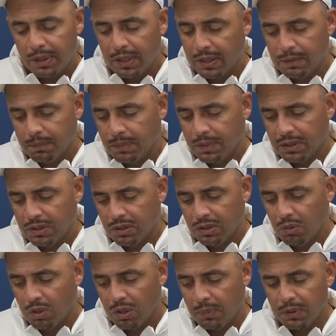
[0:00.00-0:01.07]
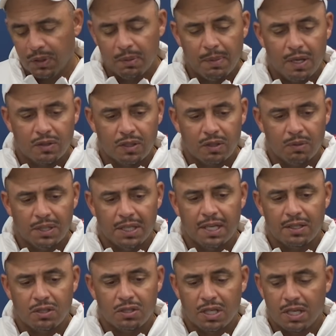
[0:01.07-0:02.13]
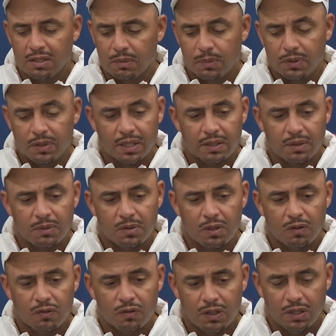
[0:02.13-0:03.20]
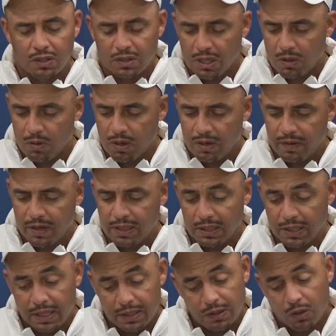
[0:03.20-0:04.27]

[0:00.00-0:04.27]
But you want to put him out there when he has a chance to protect himself, and he's not quite ready yet.